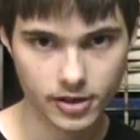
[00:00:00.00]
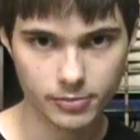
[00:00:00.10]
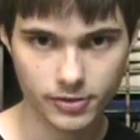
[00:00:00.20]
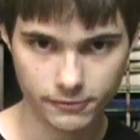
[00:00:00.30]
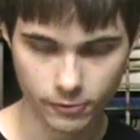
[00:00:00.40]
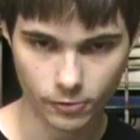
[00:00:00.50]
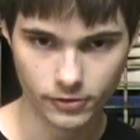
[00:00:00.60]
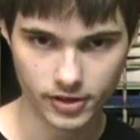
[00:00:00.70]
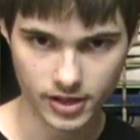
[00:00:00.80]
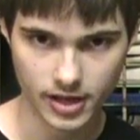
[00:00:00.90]
before
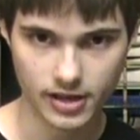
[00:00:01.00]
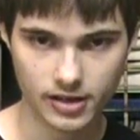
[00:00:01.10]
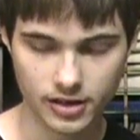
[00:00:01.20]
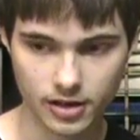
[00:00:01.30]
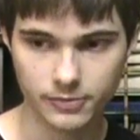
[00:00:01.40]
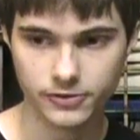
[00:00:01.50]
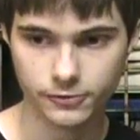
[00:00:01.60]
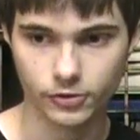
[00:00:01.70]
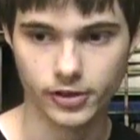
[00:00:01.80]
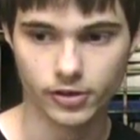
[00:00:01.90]
the gate comes
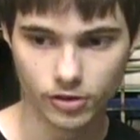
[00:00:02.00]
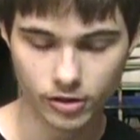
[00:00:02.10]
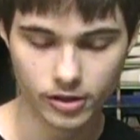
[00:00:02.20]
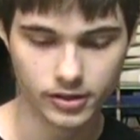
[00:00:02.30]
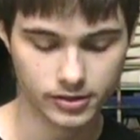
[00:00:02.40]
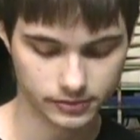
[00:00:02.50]
fully on.